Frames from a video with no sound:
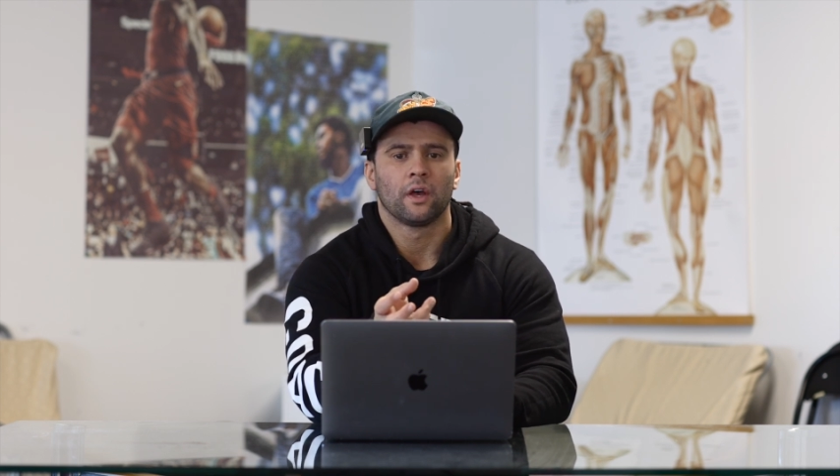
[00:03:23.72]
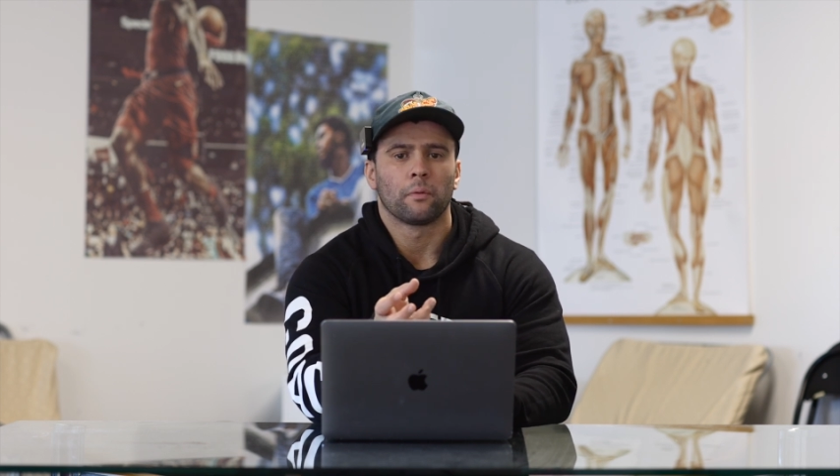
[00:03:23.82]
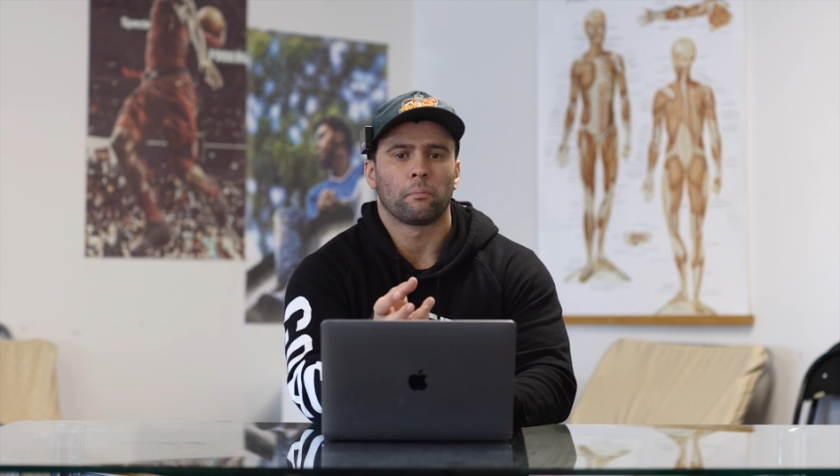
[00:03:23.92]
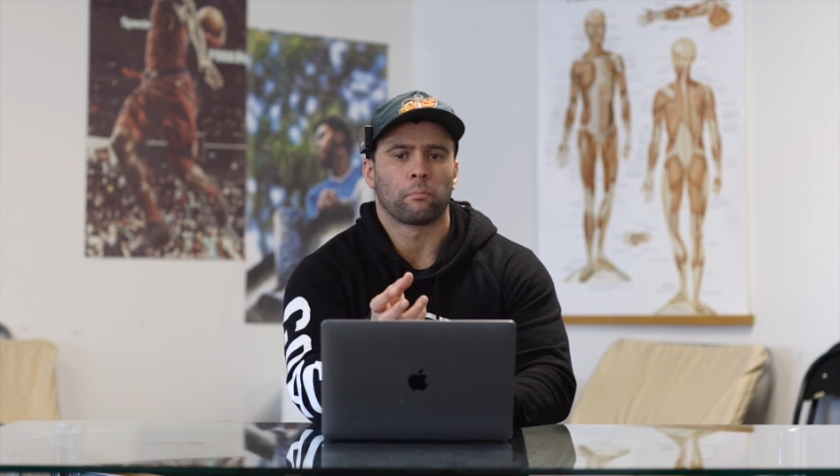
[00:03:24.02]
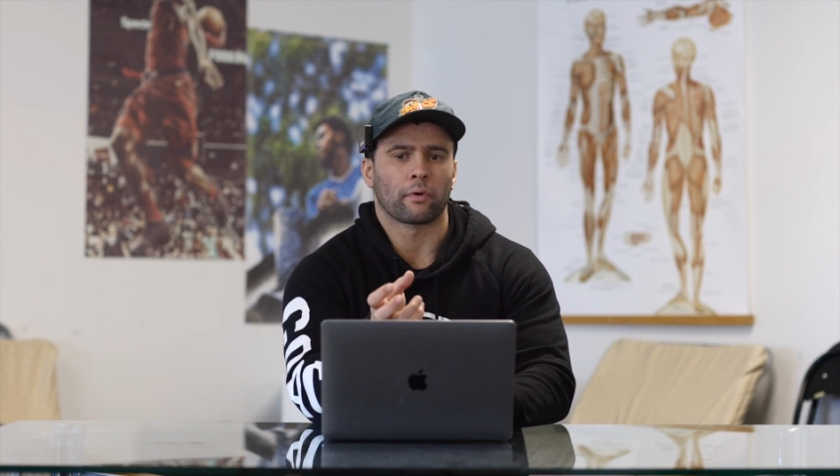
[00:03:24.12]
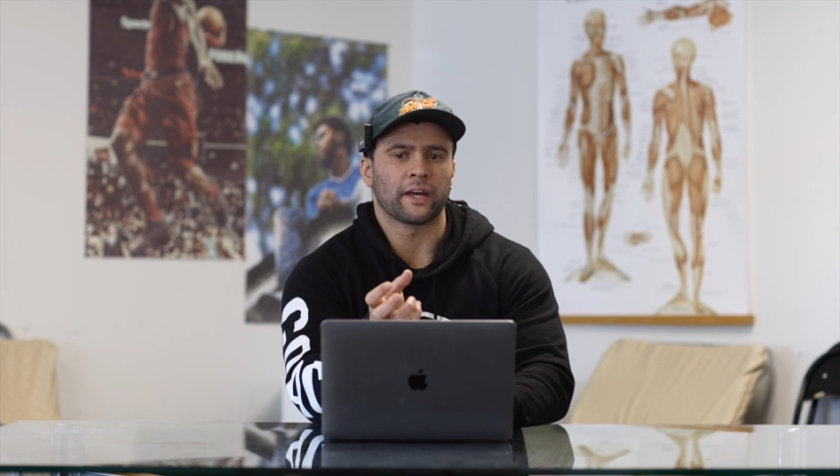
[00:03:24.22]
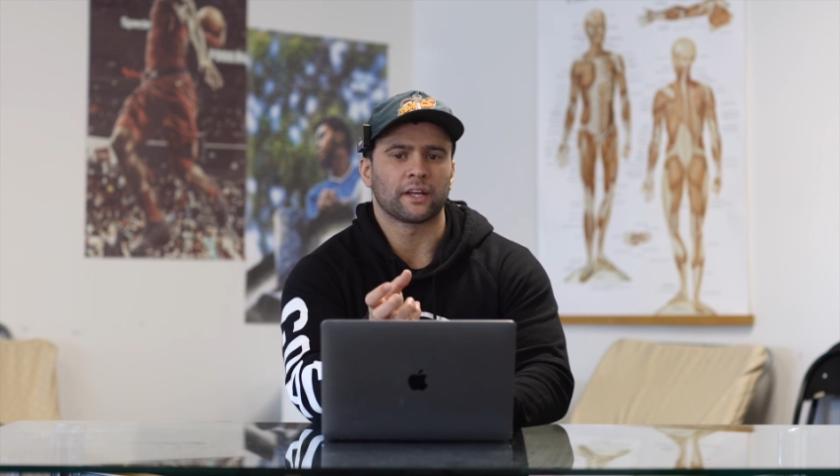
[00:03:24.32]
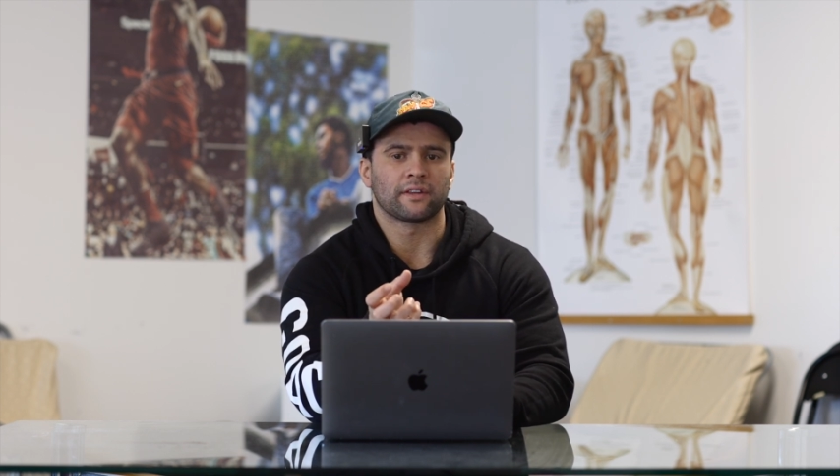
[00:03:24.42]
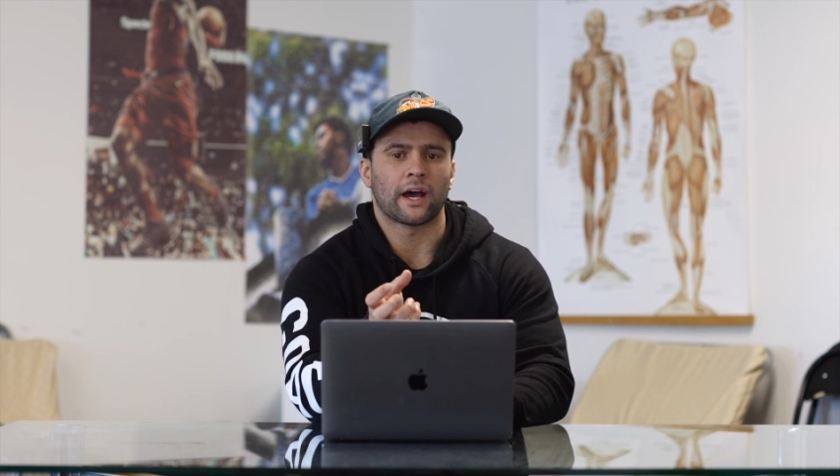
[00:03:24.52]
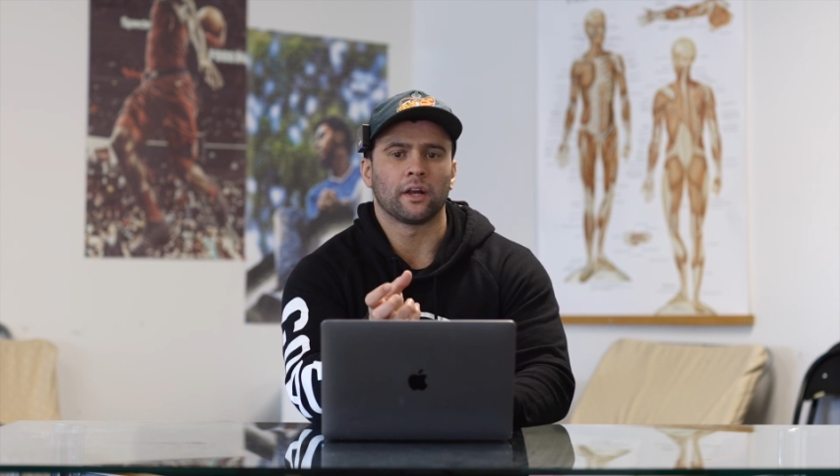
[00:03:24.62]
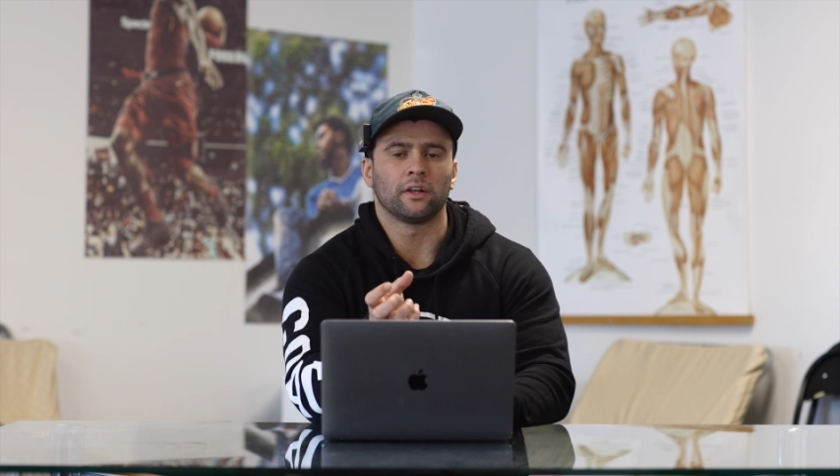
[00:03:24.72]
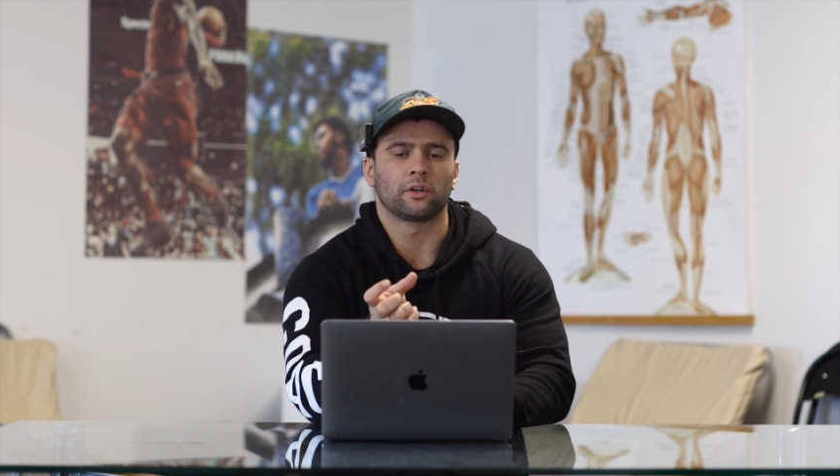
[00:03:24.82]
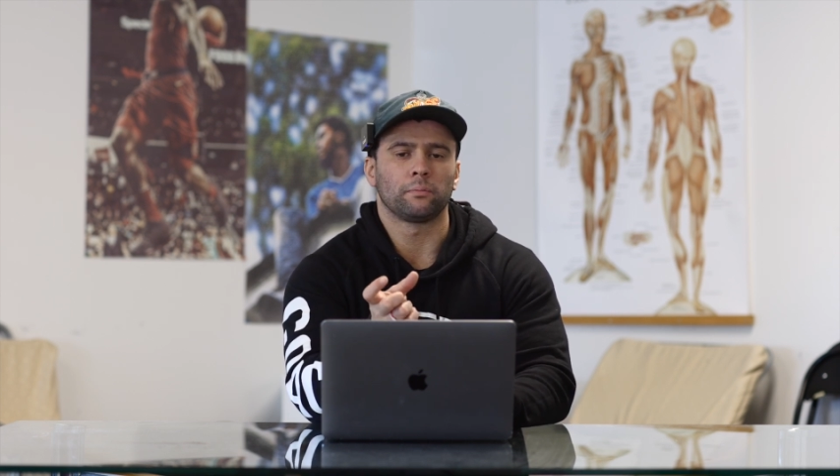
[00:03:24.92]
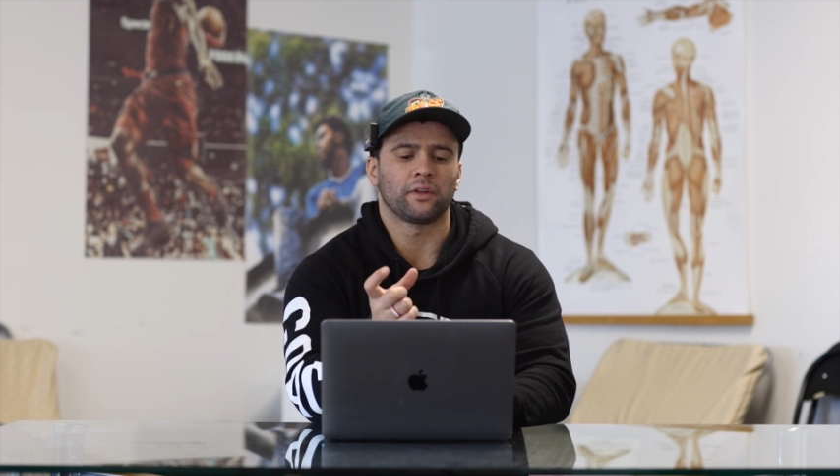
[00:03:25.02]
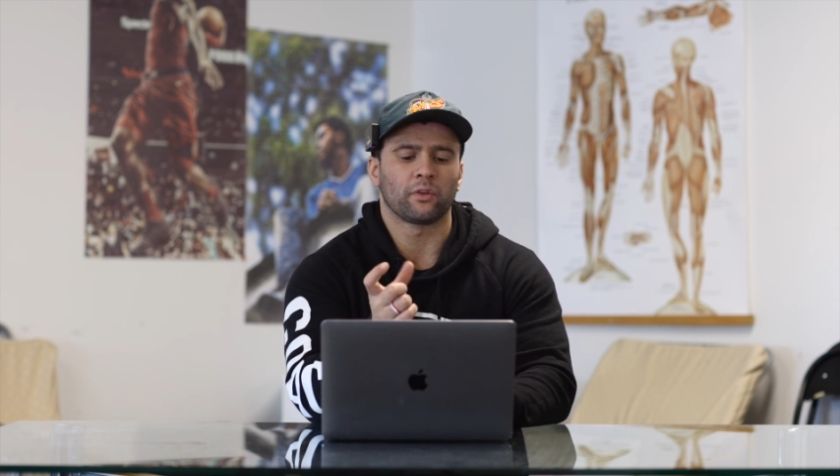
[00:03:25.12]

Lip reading: break it down a little bit.